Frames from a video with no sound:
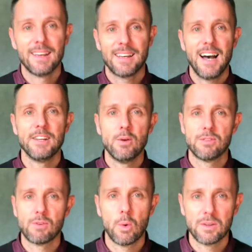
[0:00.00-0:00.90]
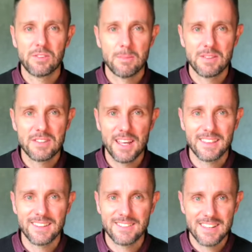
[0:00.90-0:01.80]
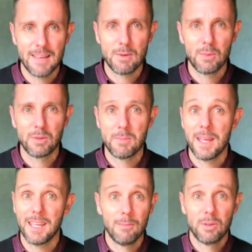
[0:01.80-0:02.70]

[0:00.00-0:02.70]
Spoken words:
God knows, of course, the mistake that Samuel was making,